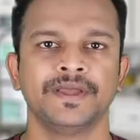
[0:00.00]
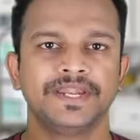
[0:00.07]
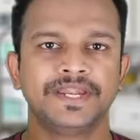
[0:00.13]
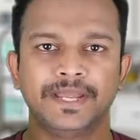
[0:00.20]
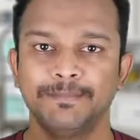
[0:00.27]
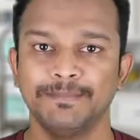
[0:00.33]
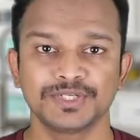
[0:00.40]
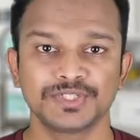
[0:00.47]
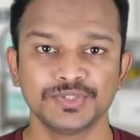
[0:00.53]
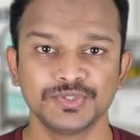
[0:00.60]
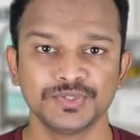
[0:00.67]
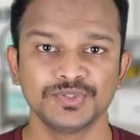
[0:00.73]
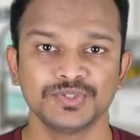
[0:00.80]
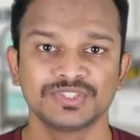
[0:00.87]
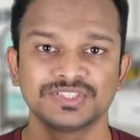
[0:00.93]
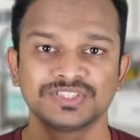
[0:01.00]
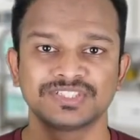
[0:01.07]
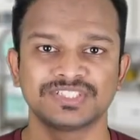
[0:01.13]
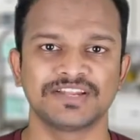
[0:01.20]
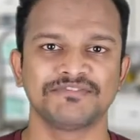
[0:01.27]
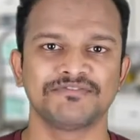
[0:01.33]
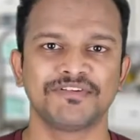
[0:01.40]
Number 2,
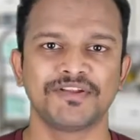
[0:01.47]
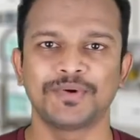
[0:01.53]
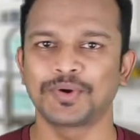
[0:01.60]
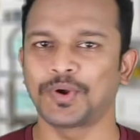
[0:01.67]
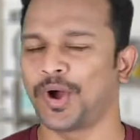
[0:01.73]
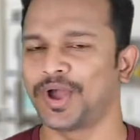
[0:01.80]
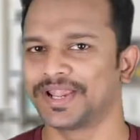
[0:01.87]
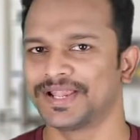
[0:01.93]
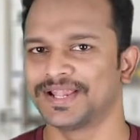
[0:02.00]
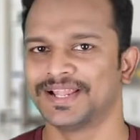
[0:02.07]
sunflower oil.